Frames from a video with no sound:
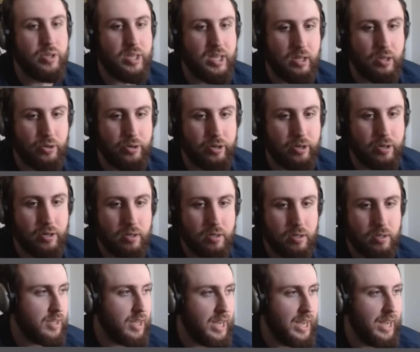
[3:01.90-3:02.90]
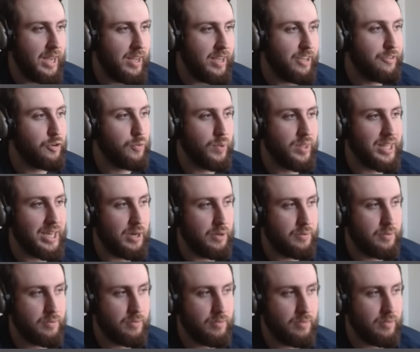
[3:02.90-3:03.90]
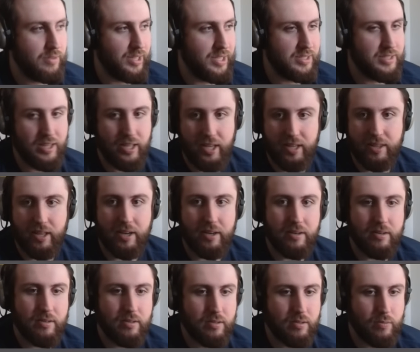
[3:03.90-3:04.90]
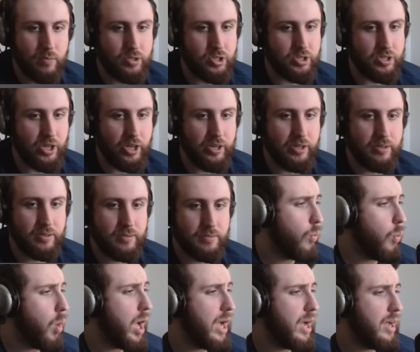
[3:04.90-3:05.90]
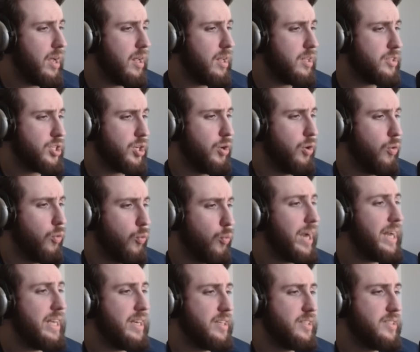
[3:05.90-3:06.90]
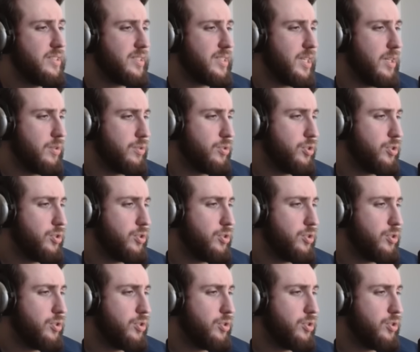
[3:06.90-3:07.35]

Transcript: healer, even without this thing then, which is good. So Radiant Stellar